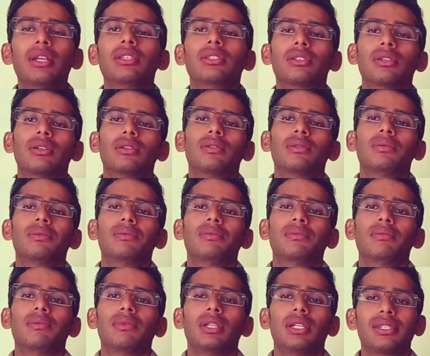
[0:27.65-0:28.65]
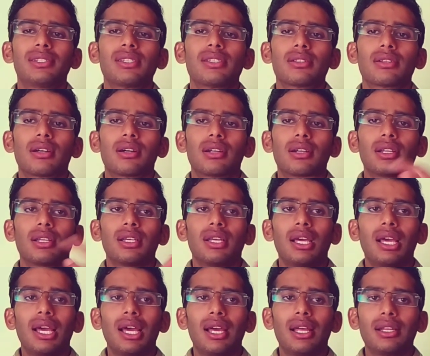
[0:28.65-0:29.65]
So let's start
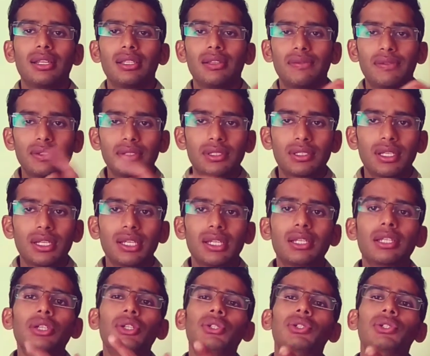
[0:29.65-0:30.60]
and the first thing